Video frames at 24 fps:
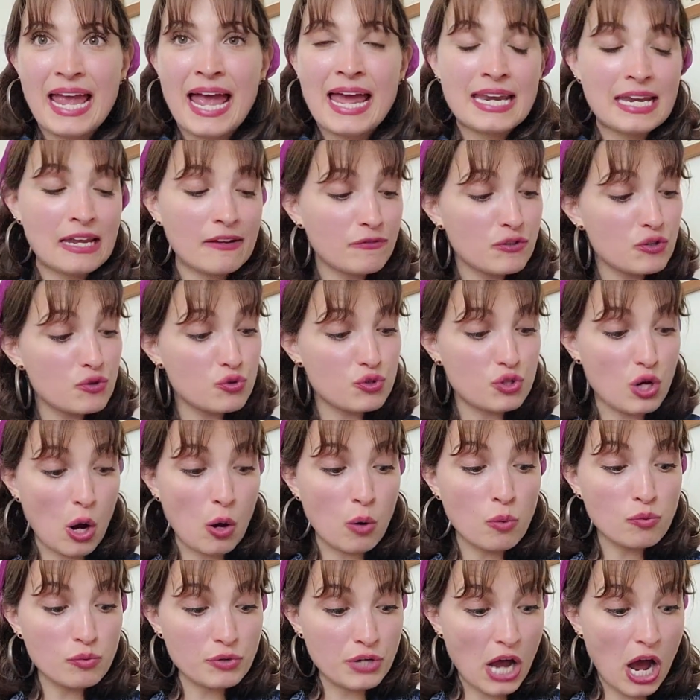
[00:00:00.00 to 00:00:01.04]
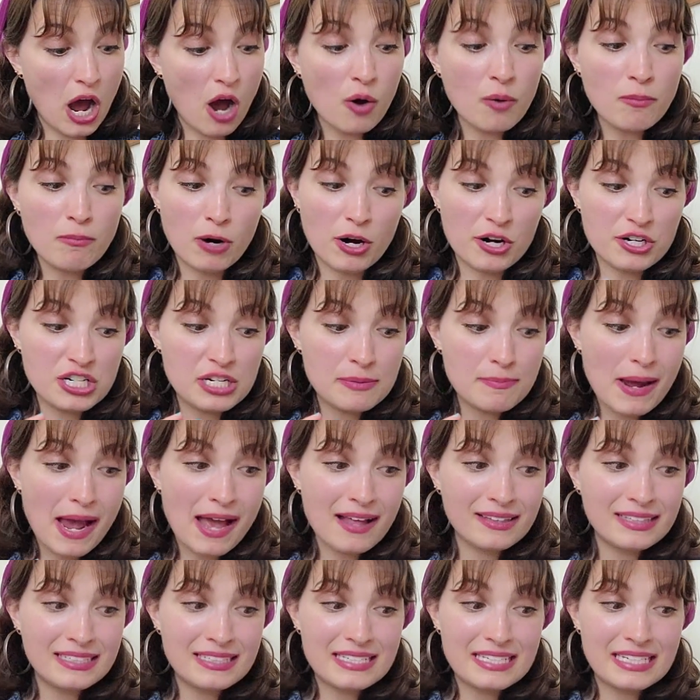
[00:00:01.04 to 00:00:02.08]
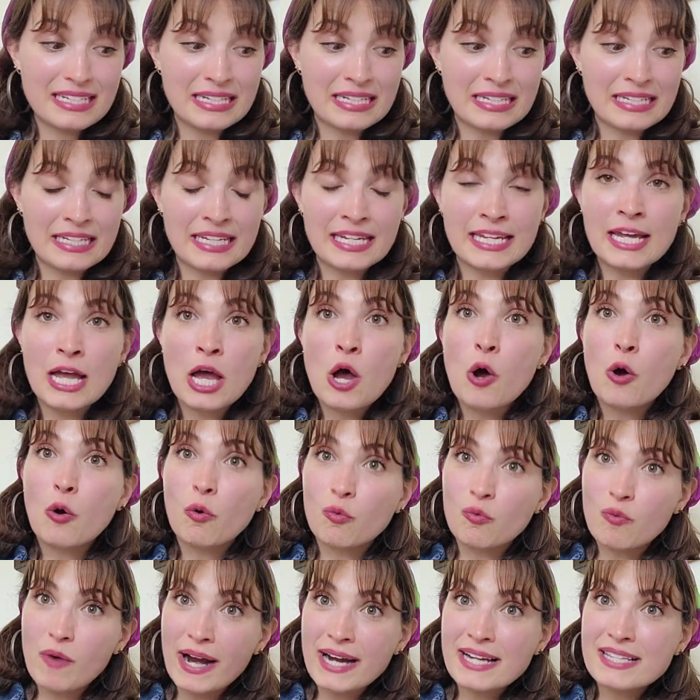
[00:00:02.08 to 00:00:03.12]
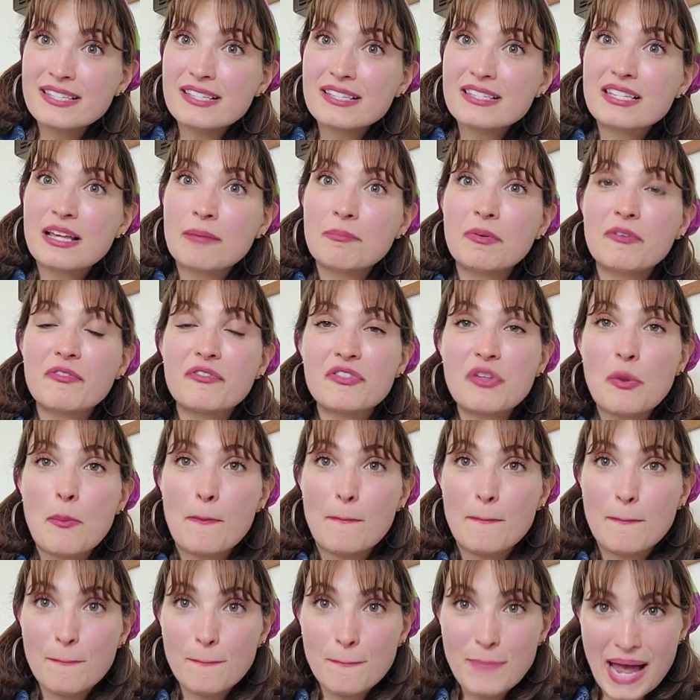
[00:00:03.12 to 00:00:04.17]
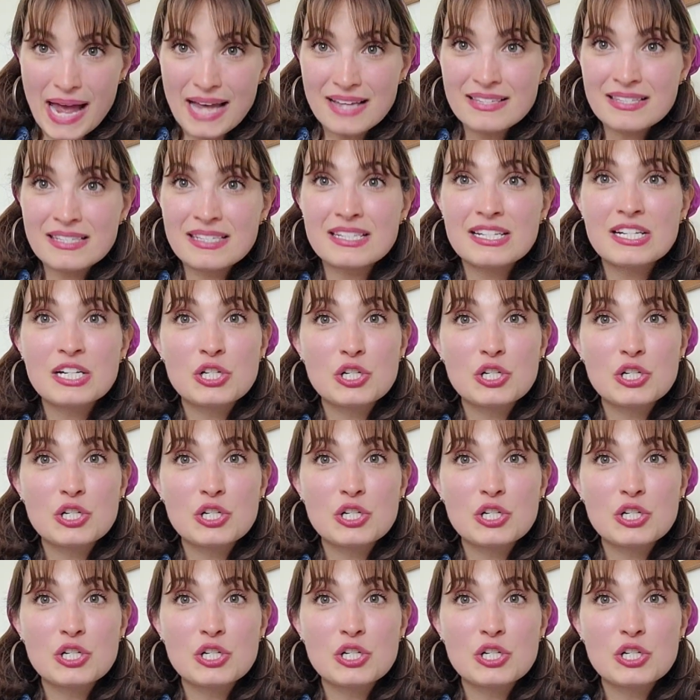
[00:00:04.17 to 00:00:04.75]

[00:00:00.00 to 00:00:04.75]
And if you don't know, Margie Palantini writes some of the best